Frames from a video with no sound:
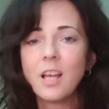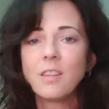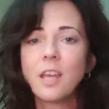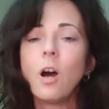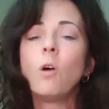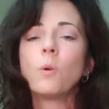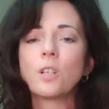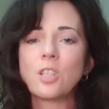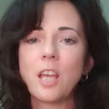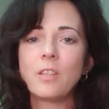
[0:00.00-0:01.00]
They all
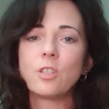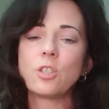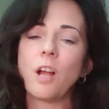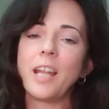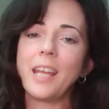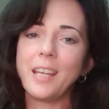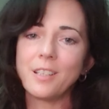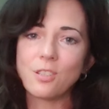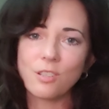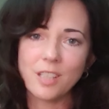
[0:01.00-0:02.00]
work together to try to
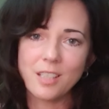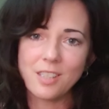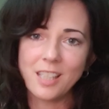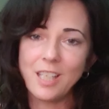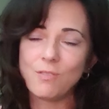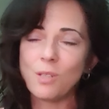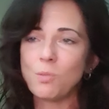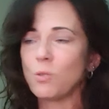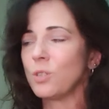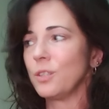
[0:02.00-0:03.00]
answer this and give some
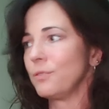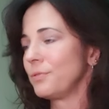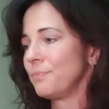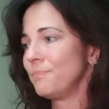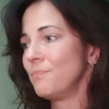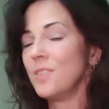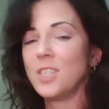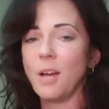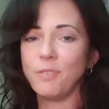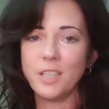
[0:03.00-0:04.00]
sort of
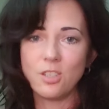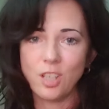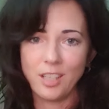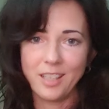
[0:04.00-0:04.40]
definition.